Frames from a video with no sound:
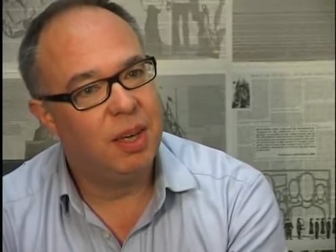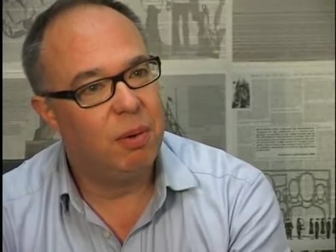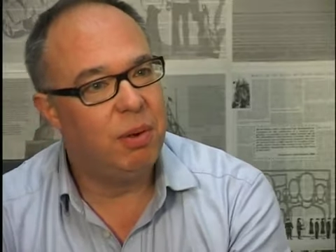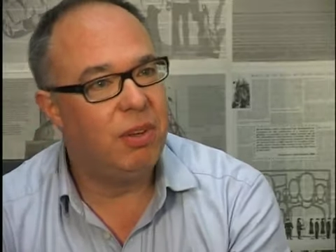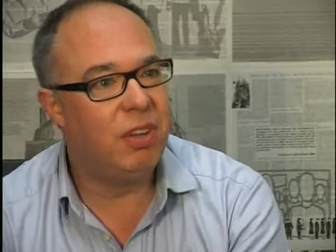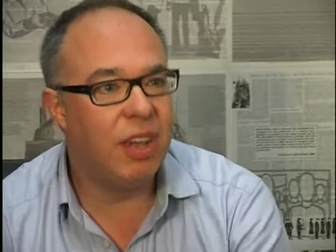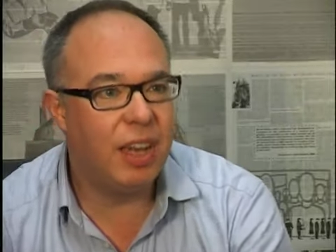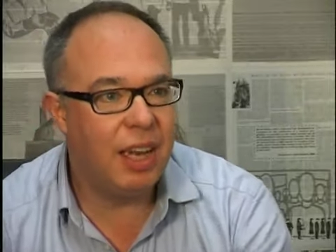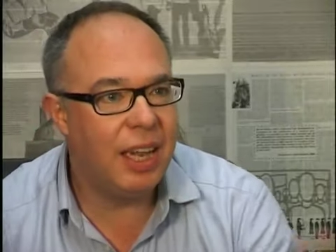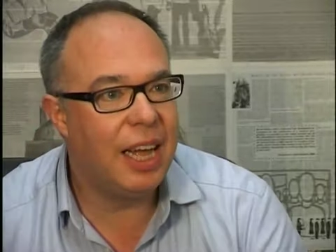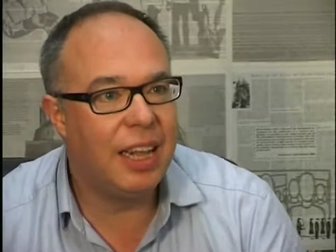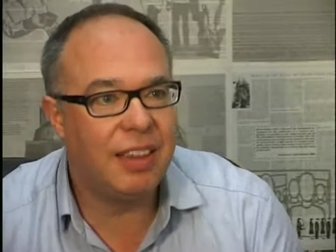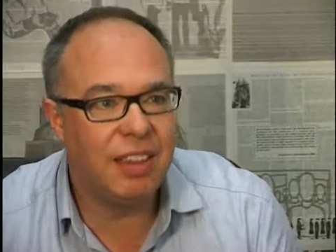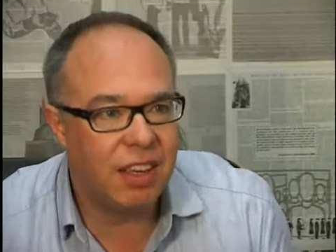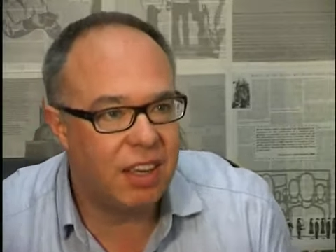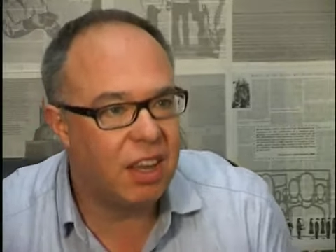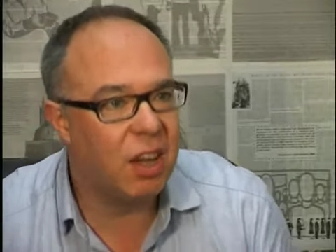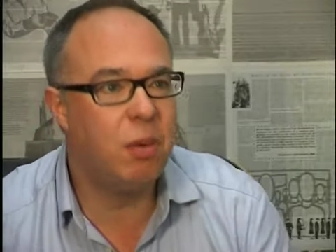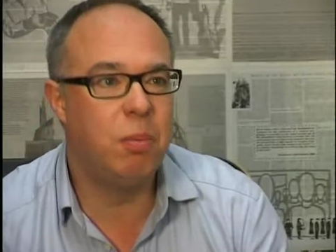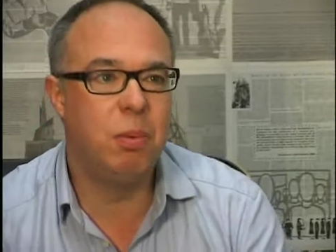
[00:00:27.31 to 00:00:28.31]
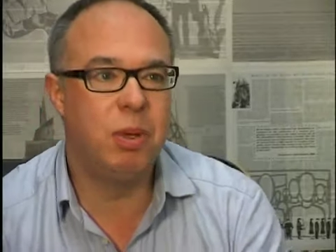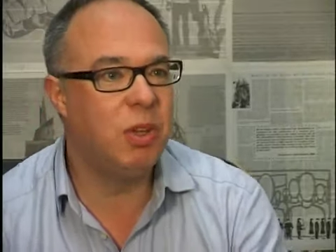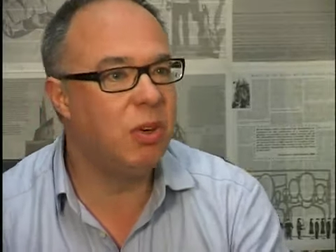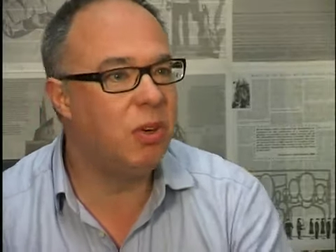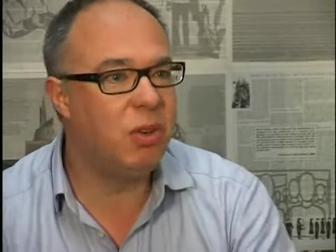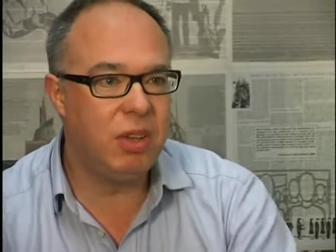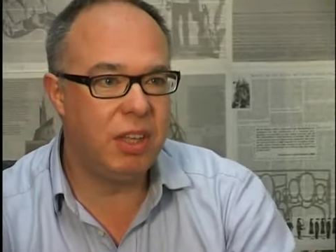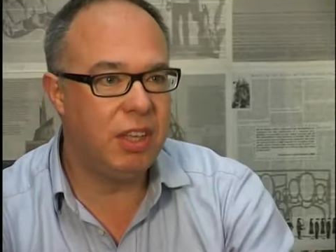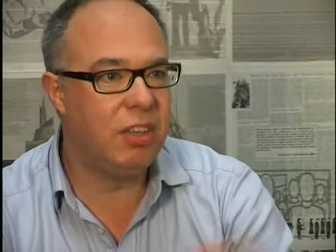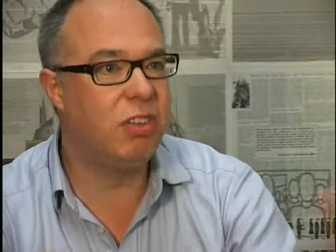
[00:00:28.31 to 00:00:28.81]
we suddenly had to cope with
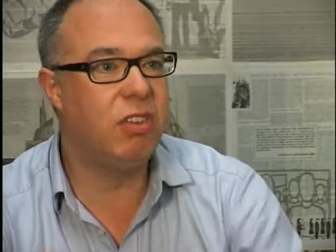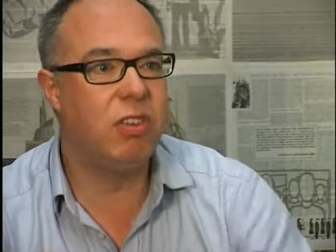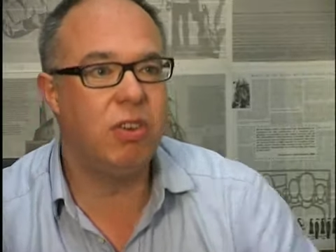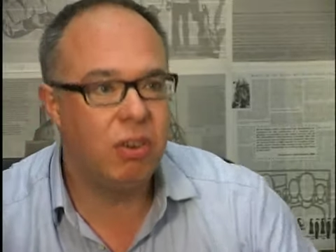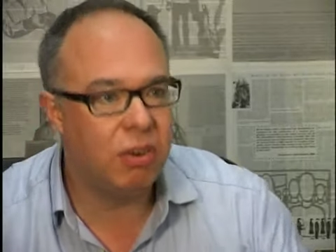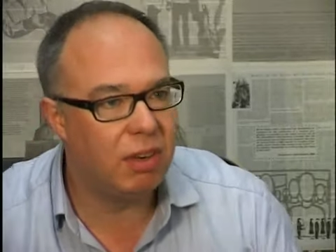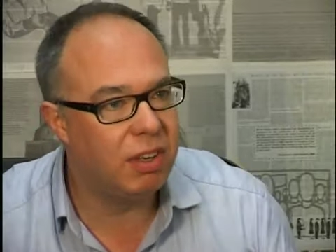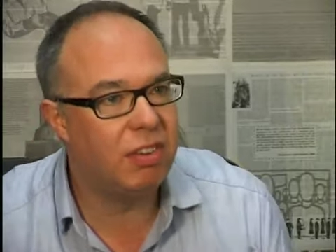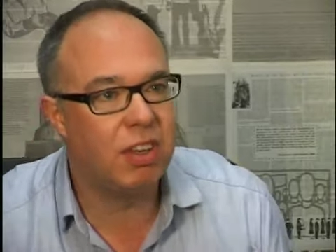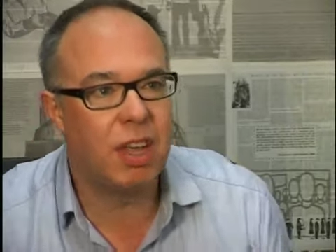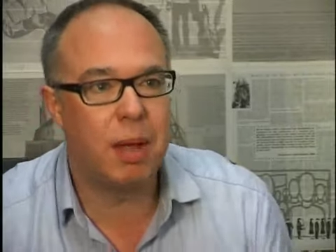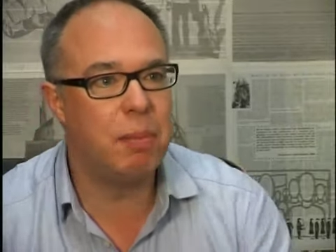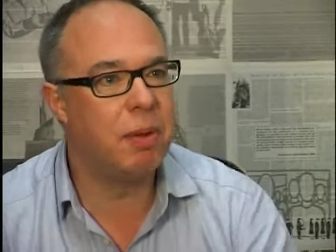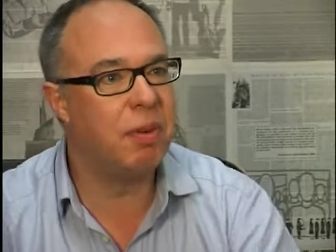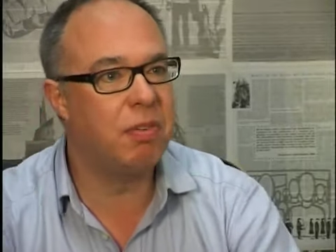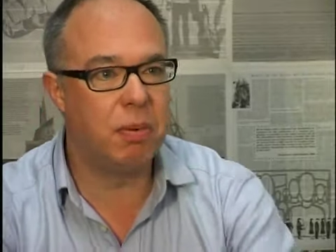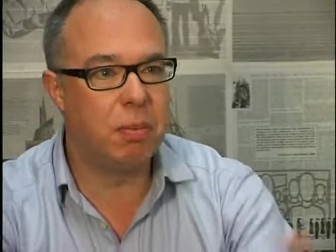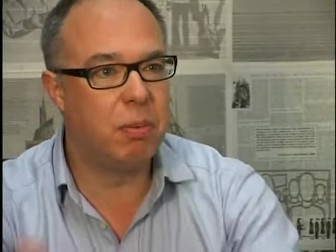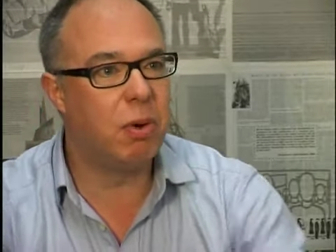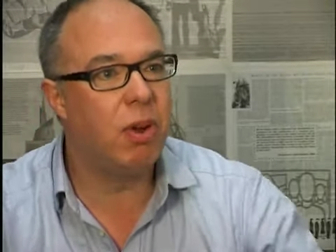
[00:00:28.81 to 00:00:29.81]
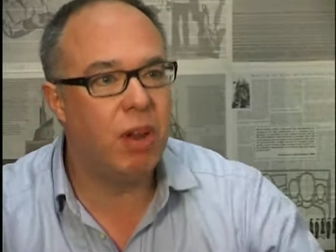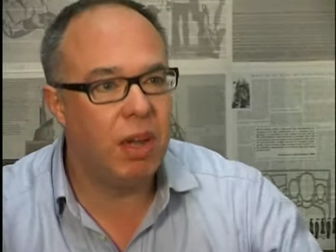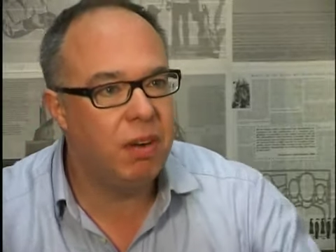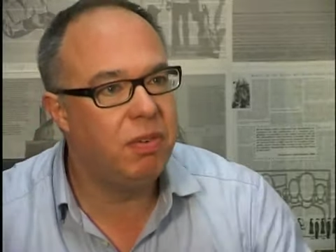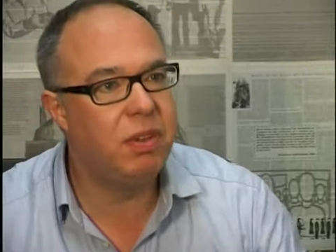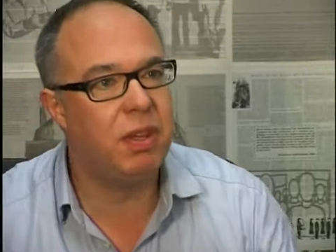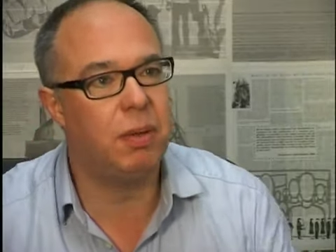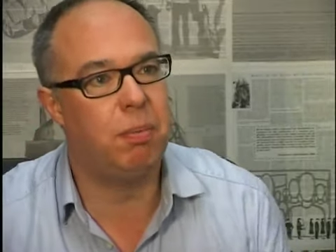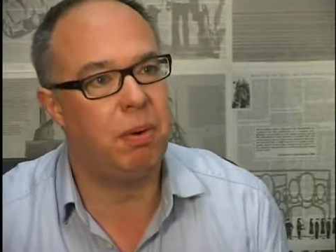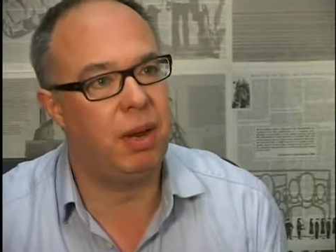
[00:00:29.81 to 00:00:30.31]
all these stories coming from all
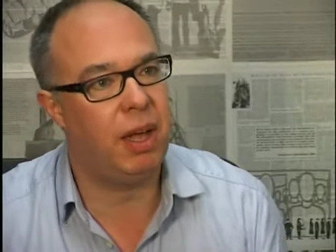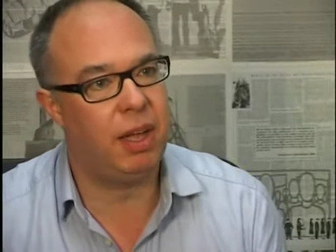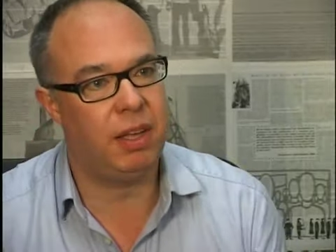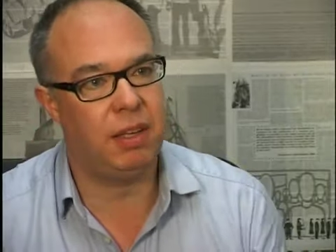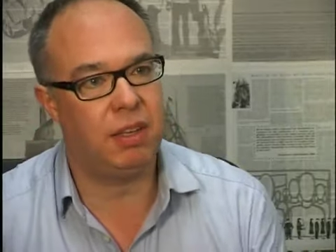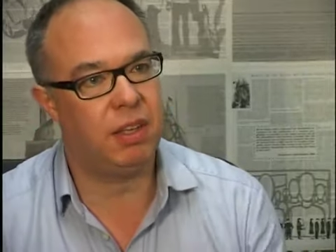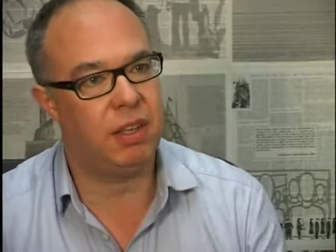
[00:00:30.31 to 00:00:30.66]
over the place.